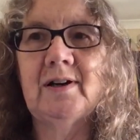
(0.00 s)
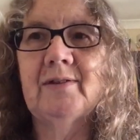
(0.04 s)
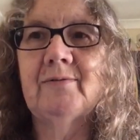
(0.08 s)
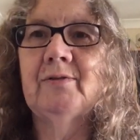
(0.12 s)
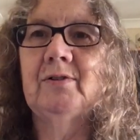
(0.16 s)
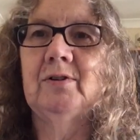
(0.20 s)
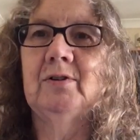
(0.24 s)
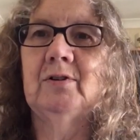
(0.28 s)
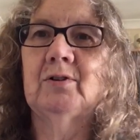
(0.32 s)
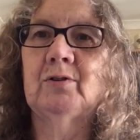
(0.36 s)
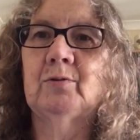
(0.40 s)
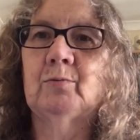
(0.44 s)
have
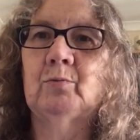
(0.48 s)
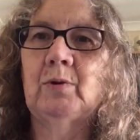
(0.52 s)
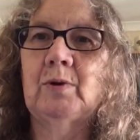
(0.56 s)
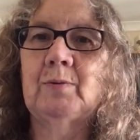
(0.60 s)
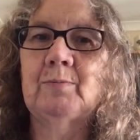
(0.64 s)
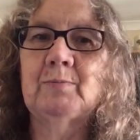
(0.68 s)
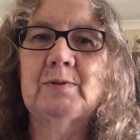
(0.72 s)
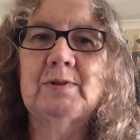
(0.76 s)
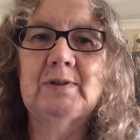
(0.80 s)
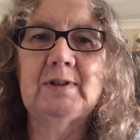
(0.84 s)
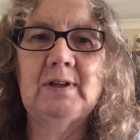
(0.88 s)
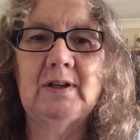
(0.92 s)
a lot of
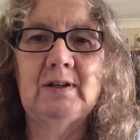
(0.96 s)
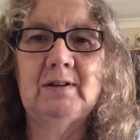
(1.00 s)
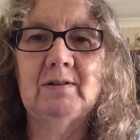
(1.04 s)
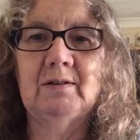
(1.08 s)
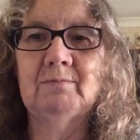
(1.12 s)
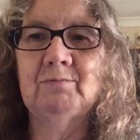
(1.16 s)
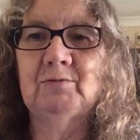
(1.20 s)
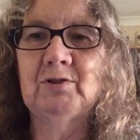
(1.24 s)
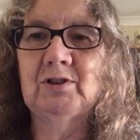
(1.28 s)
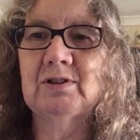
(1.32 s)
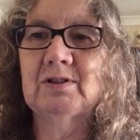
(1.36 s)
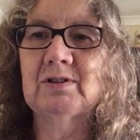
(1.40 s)
whips and
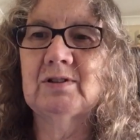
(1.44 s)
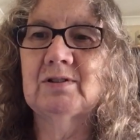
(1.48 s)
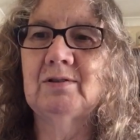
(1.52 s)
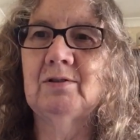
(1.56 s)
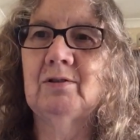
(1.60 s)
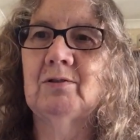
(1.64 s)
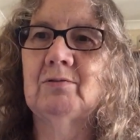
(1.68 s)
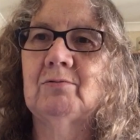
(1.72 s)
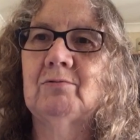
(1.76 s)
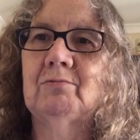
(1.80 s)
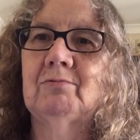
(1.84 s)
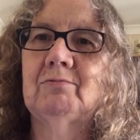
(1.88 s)
I'm just
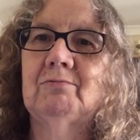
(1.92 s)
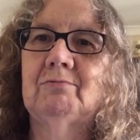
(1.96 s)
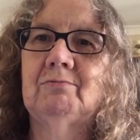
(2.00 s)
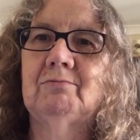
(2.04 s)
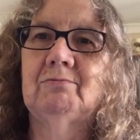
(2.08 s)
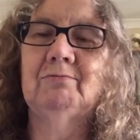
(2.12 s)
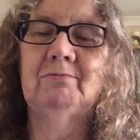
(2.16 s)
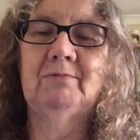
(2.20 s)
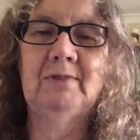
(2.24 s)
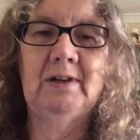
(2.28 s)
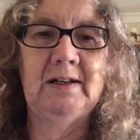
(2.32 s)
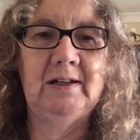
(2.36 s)
not
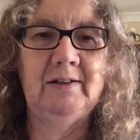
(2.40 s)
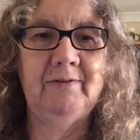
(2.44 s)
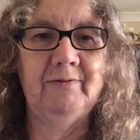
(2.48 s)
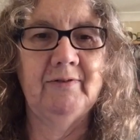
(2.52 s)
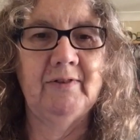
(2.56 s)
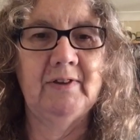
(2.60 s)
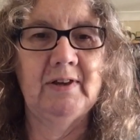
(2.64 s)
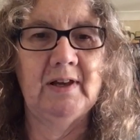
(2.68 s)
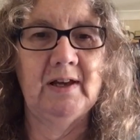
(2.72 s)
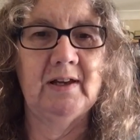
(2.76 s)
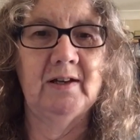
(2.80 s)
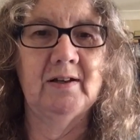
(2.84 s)
ready for
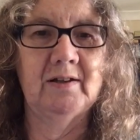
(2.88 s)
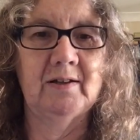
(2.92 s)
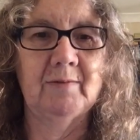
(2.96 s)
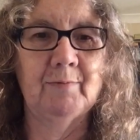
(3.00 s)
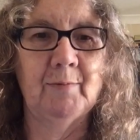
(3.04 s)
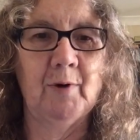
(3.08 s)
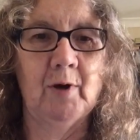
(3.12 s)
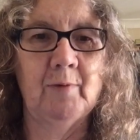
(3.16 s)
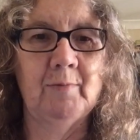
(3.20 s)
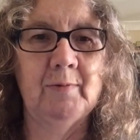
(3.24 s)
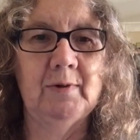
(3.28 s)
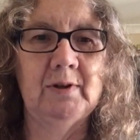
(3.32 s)
that at the
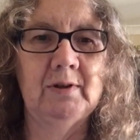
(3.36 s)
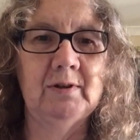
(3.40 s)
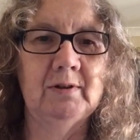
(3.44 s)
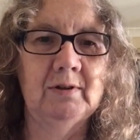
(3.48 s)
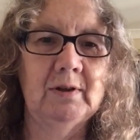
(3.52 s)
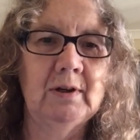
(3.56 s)
moment.